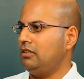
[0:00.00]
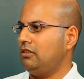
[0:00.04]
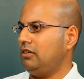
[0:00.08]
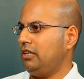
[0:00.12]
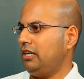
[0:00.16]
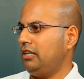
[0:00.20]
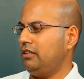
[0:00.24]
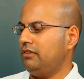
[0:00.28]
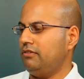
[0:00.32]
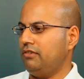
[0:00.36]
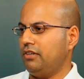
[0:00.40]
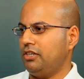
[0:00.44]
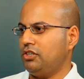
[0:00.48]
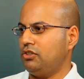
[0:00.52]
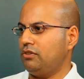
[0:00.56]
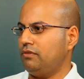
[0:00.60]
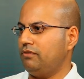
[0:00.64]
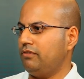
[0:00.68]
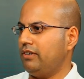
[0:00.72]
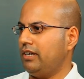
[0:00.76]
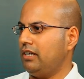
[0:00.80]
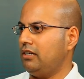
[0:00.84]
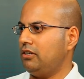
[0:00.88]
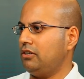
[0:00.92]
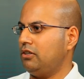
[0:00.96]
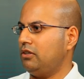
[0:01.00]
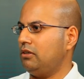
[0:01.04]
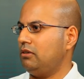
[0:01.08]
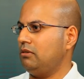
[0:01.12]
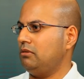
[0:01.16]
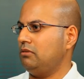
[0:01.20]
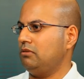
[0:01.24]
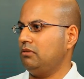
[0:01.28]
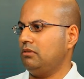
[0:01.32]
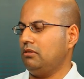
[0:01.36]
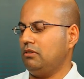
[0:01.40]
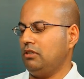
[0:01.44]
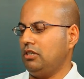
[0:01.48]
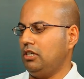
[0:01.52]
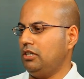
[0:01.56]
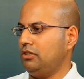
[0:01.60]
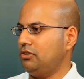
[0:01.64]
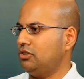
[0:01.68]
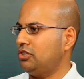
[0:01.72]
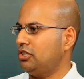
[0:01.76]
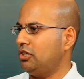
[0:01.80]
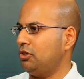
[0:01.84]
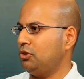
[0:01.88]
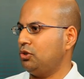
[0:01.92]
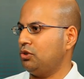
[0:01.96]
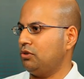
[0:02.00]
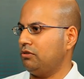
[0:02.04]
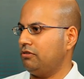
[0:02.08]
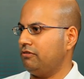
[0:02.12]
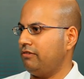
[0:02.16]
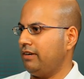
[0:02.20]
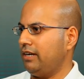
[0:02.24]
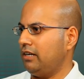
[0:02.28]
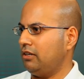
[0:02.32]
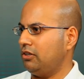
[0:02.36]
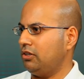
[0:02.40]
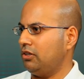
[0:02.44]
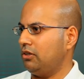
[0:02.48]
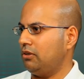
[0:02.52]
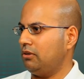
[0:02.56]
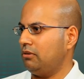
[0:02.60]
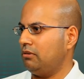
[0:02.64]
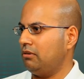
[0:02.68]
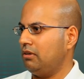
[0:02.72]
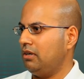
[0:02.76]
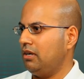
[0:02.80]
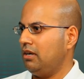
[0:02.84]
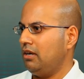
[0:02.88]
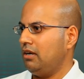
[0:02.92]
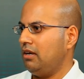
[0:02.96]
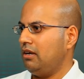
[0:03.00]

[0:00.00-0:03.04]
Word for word: innovation value, uh, social value, right.